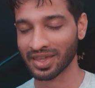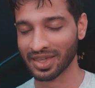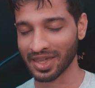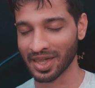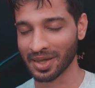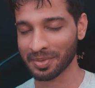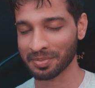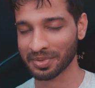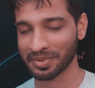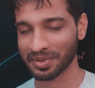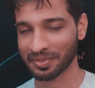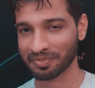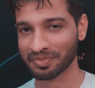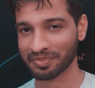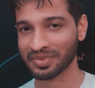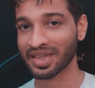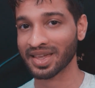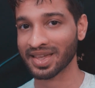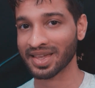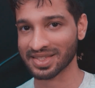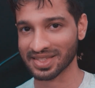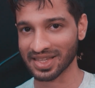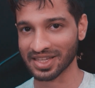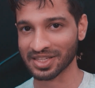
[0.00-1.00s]
Yep,
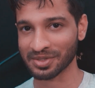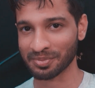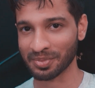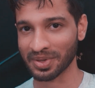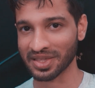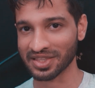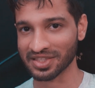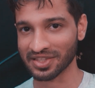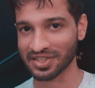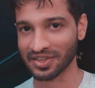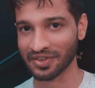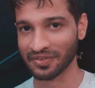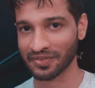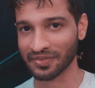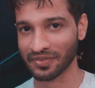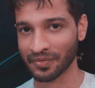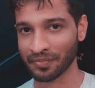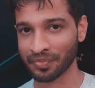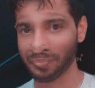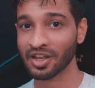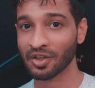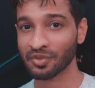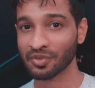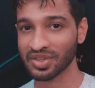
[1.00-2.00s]
it's expensive.
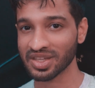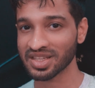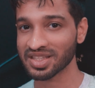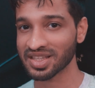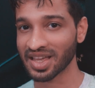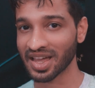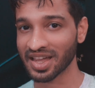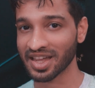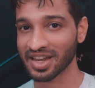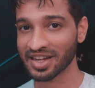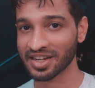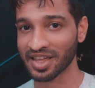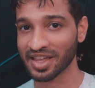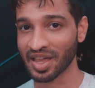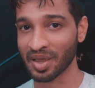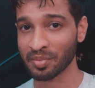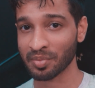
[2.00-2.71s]
Now these high-end